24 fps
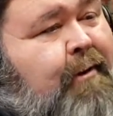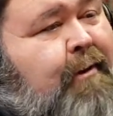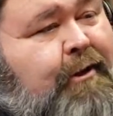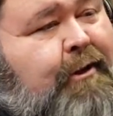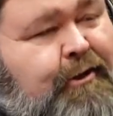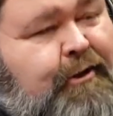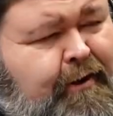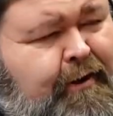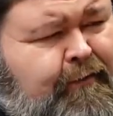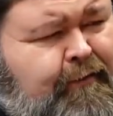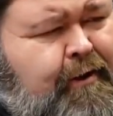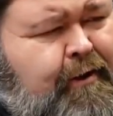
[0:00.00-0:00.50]
Because
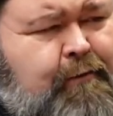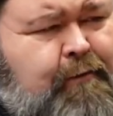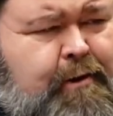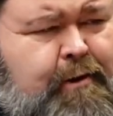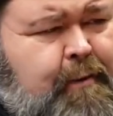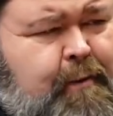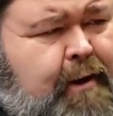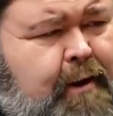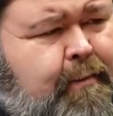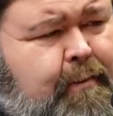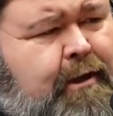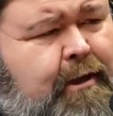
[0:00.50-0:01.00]
you never know where you
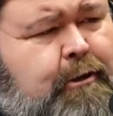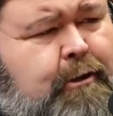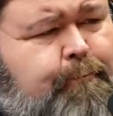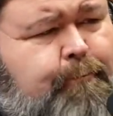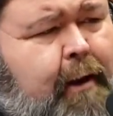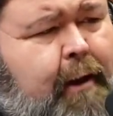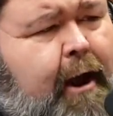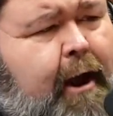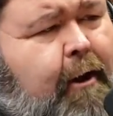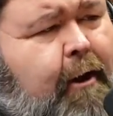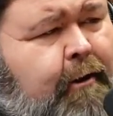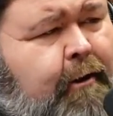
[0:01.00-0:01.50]
might be
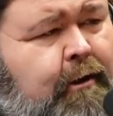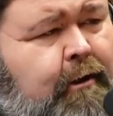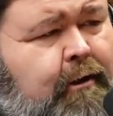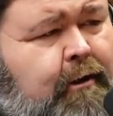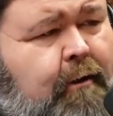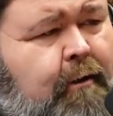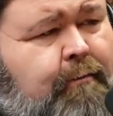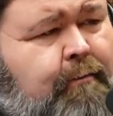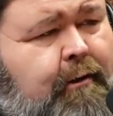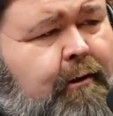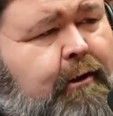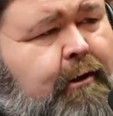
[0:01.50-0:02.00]
inspired in
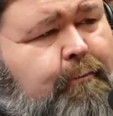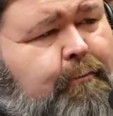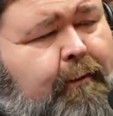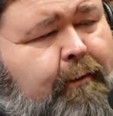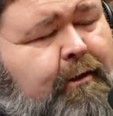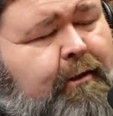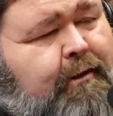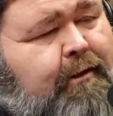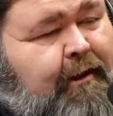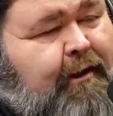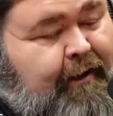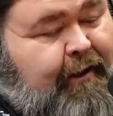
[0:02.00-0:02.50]
something,
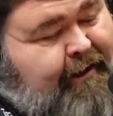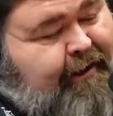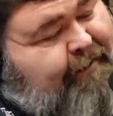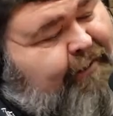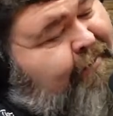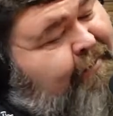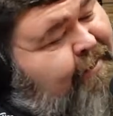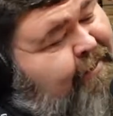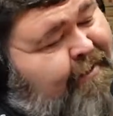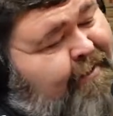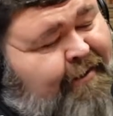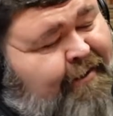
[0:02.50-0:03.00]
especially like
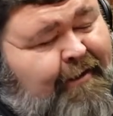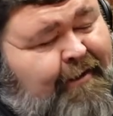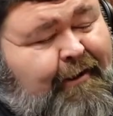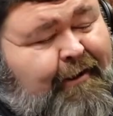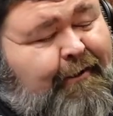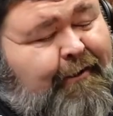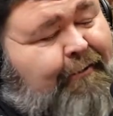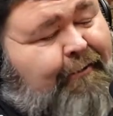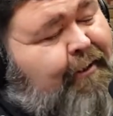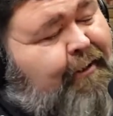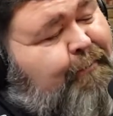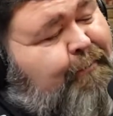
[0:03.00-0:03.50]

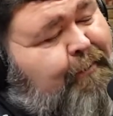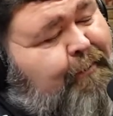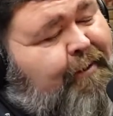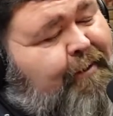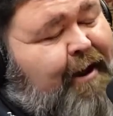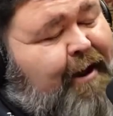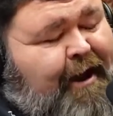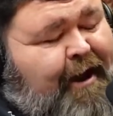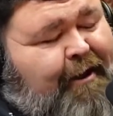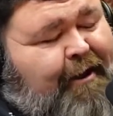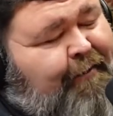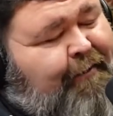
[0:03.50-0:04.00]
crispy.
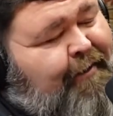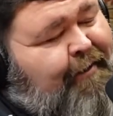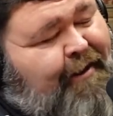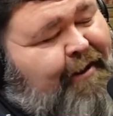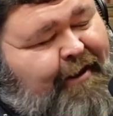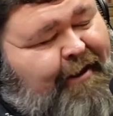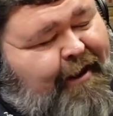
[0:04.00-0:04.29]
Now,